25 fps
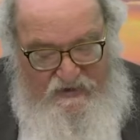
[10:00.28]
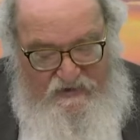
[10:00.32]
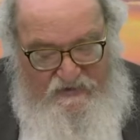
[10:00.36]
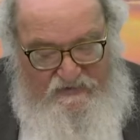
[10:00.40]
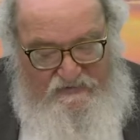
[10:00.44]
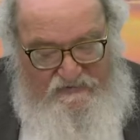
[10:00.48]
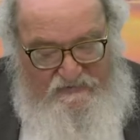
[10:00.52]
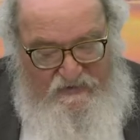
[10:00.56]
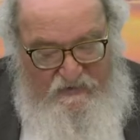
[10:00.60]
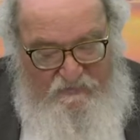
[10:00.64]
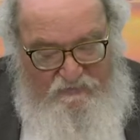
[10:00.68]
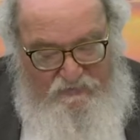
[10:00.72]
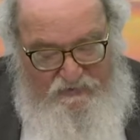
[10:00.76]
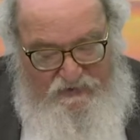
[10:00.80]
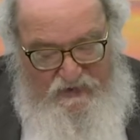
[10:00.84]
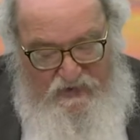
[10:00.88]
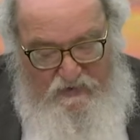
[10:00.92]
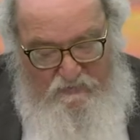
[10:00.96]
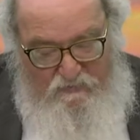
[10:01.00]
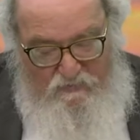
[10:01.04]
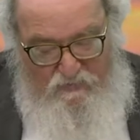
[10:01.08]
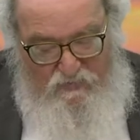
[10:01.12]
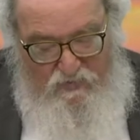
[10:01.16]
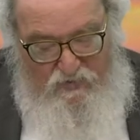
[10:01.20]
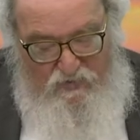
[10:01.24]
He
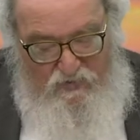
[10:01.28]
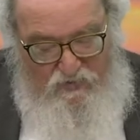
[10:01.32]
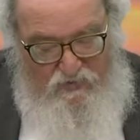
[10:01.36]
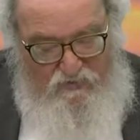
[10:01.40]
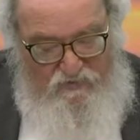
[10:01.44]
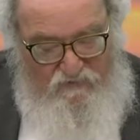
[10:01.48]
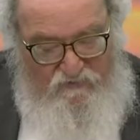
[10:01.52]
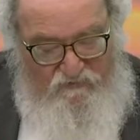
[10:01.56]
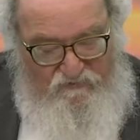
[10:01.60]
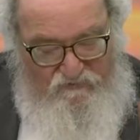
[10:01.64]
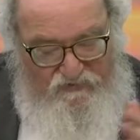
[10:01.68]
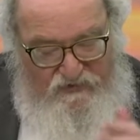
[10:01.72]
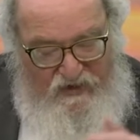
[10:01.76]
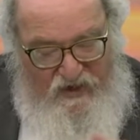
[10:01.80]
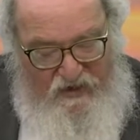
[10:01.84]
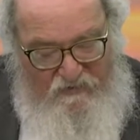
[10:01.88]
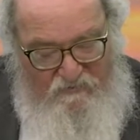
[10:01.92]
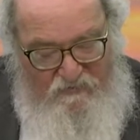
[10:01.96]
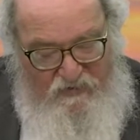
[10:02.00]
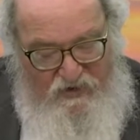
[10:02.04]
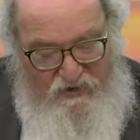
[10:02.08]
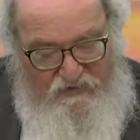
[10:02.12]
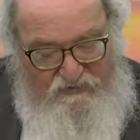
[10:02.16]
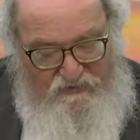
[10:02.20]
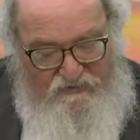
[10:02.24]
simply moved
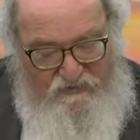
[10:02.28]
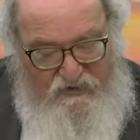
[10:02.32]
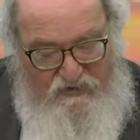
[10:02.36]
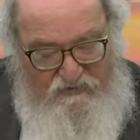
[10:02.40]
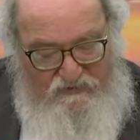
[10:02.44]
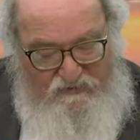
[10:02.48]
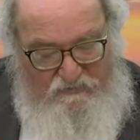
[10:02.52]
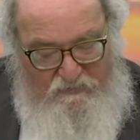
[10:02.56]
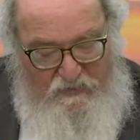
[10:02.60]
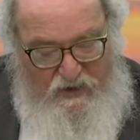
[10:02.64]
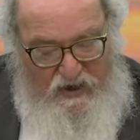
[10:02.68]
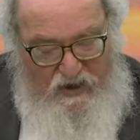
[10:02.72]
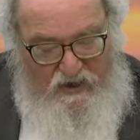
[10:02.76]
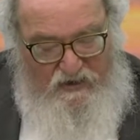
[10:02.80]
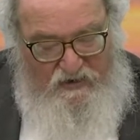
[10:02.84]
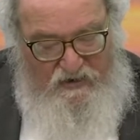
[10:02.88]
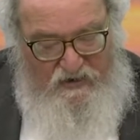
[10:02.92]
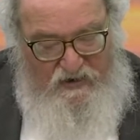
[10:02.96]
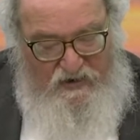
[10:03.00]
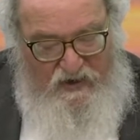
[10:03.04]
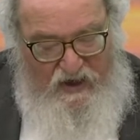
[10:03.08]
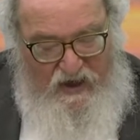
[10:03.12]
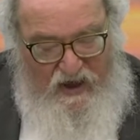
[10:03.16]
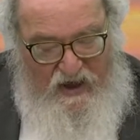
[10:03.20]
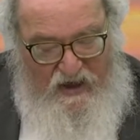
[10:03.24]
Amasa's
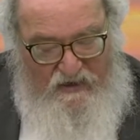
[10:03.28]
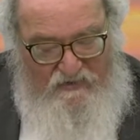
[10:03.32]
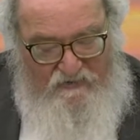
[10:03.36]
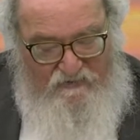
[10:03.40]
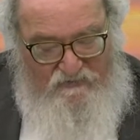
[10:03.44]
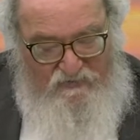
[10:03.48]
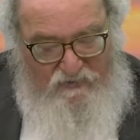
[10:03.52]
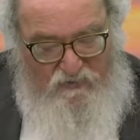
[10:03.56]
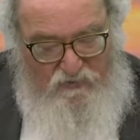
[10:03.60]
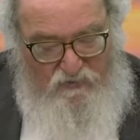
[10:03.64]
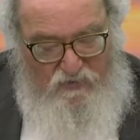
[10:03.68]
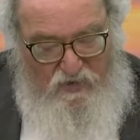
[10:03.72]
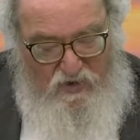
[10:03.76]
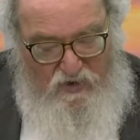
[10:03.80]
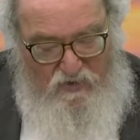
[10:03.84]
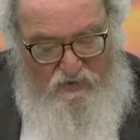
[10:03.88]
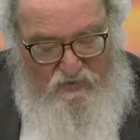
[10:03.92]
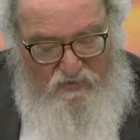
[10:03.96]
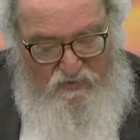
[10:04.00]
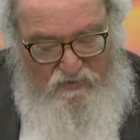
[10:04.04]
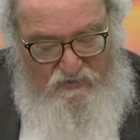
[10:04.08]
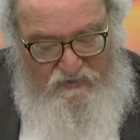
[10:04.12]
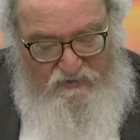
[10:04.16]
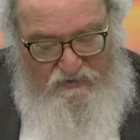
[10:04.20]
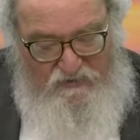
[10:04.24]
body out of the
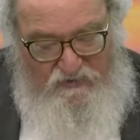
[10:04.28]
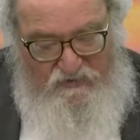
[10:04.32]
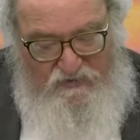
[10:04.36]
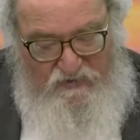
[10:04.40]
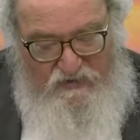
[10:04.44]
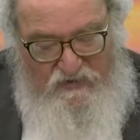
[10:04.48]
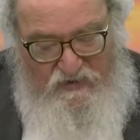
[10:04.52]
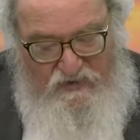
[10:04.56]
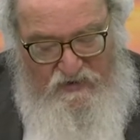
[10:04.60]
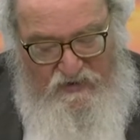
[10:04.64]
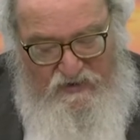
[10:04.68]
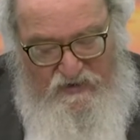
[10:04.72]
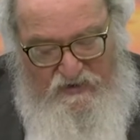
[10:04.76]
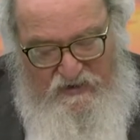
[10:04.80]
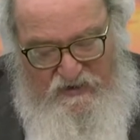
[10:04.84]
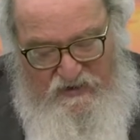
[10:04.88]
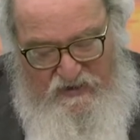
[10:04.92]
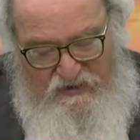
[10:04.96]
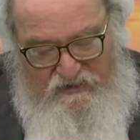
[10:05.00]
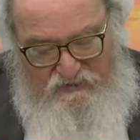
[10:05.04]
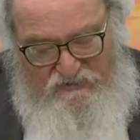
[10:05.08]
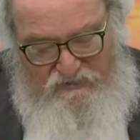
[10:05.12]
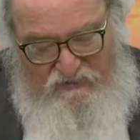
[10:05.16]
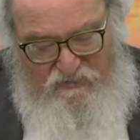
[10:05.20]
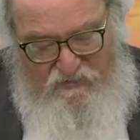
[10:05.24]
road
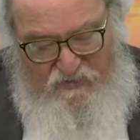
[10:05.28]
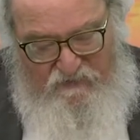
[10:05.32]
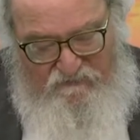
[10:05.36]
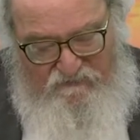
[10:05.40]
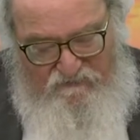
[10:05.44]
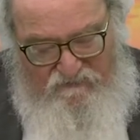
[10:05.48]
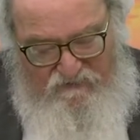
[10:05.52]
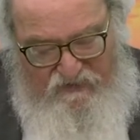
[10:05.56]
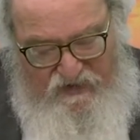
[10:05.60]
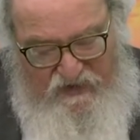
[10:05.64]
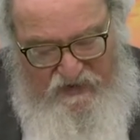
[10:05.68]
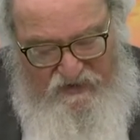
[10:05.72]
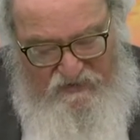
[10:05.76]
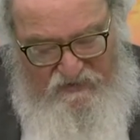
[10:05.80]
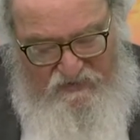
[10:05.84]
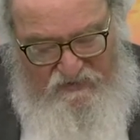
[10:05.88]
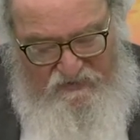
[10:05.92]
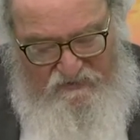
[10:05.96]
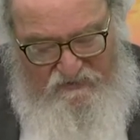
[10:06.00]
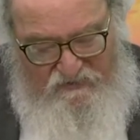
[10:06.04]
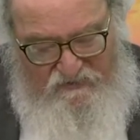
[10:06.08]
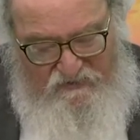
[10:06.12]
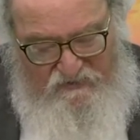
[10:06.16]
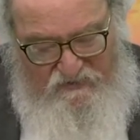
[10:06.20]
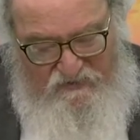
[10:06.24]
into a
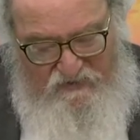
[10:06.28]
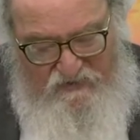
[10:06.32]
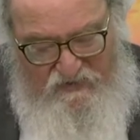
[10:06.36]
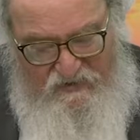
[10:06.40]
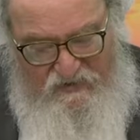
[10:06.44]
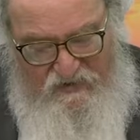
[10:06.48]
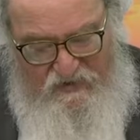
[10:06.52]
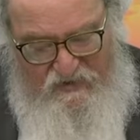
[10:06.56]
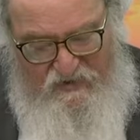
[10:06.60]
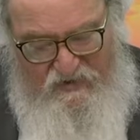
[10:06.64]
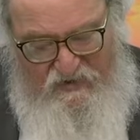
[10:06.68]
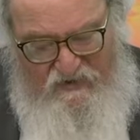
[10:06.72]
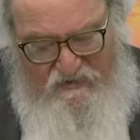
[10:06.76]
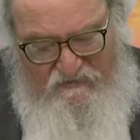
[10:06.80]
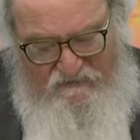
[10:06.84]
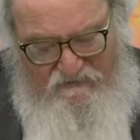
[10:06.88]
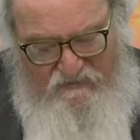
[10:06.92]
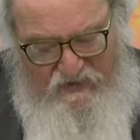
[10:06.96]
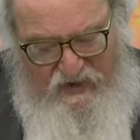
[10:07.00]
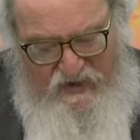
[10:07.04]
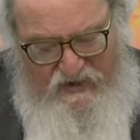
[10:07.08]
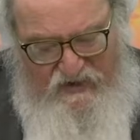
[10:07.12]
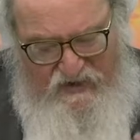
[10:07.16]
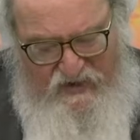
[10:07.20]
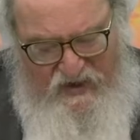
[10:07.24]
field.
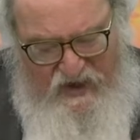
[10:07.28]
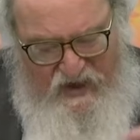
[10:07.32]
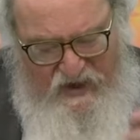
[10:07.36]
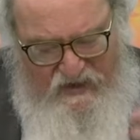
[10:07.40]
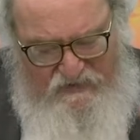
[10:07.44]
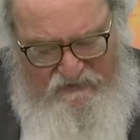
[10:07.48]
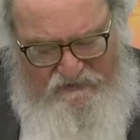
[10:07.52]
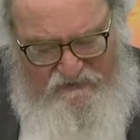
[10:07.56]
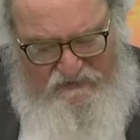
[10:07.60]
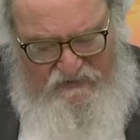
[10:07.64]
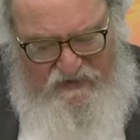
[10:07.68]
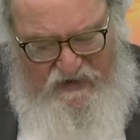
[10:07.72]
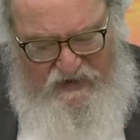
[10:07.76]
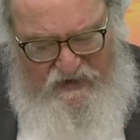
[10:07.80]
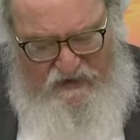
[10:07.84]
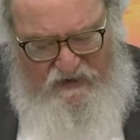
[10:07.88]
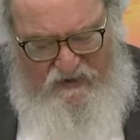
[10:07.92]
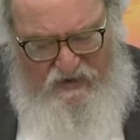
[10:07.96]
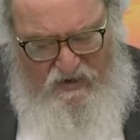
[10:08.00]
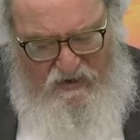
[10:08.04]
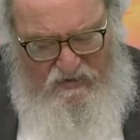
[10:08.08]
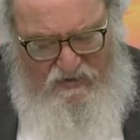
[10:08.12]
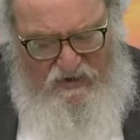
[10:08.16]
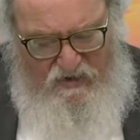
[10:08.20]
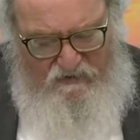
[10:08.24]

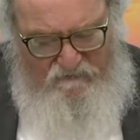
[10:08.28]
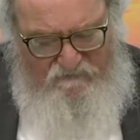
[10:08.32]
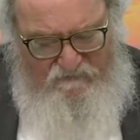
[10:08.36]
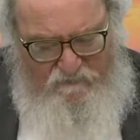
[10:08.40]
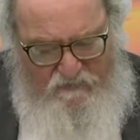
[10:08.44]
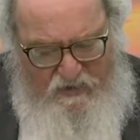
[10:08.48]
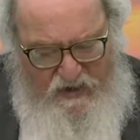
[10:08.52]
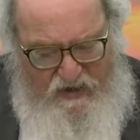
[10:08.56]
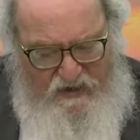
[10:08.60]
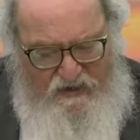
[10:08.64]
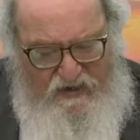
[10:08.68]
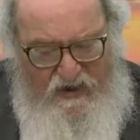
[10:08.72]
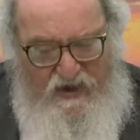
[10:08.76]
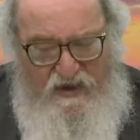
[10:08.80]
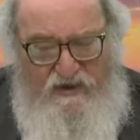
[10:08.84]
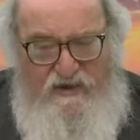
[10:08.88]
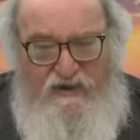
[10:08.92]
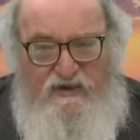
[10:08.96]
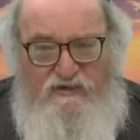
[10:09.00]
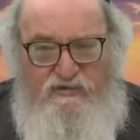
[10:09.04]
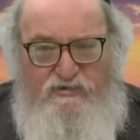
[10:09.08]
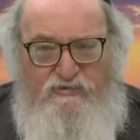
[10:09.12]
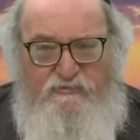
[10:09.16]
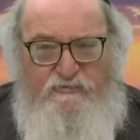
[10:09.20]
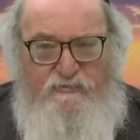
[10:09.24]
Vayashlech olav beged,
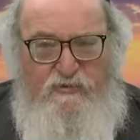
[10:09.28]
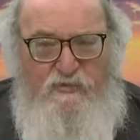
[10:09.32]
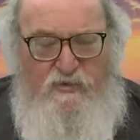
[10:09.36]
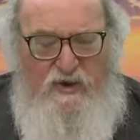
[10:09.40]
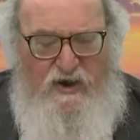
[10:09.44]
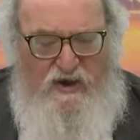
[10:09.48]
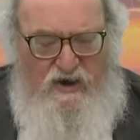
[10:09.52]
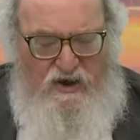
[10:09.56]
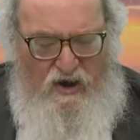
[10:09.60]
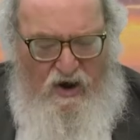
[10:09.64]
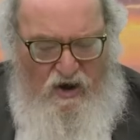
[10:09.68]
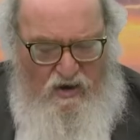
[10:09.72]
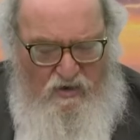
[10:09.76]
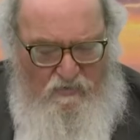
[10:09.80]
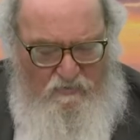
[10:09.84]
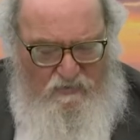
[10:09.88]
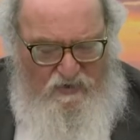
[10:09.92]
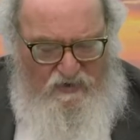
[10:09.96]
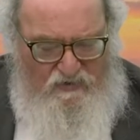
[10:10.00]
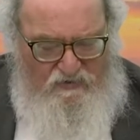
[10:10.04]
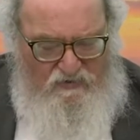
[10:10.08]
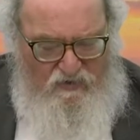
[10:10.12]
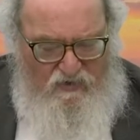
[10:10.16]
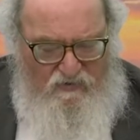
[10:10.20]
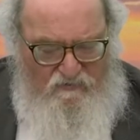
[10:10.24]
he threw a
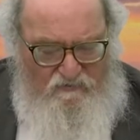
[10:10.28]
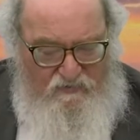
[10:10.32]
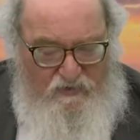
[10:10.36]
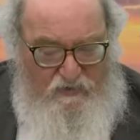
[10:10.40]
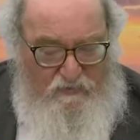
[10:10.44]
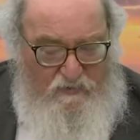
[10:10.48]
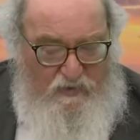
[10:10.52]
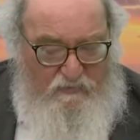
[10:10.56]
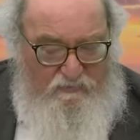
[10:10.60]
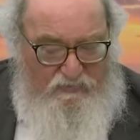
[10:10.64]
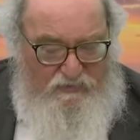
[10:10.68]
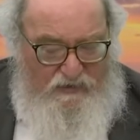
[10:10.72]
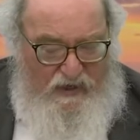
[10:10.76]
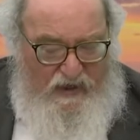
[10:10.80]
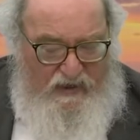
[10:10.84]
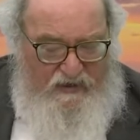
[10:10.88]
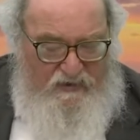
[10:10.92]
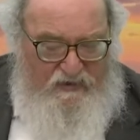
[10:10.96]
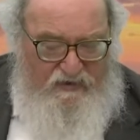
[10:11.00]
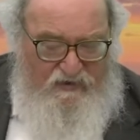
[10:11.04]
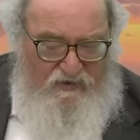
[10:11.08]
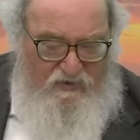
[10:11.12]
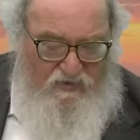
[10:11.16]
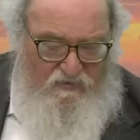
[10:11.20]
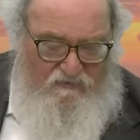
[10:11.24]
garment over him, a
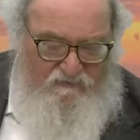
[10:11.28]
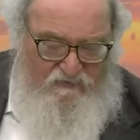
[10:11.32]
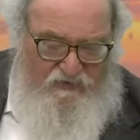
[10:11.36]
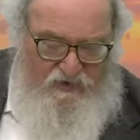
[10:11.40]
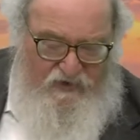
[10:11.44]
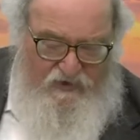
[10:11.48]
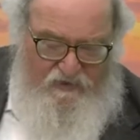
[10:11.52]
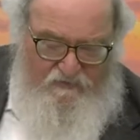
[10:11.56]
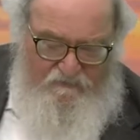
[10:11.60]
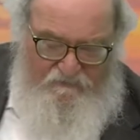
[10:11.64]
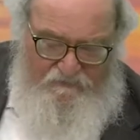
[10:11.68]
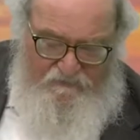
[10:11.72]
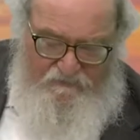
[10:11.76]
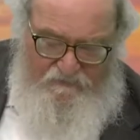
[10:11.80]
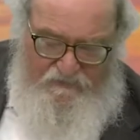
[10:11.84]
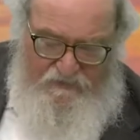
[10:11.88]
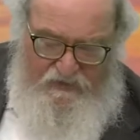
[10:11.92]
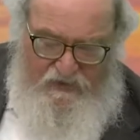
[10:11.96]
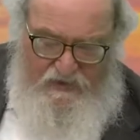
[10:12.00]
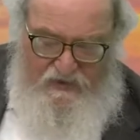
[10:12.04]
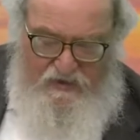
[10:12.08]
blanket over him.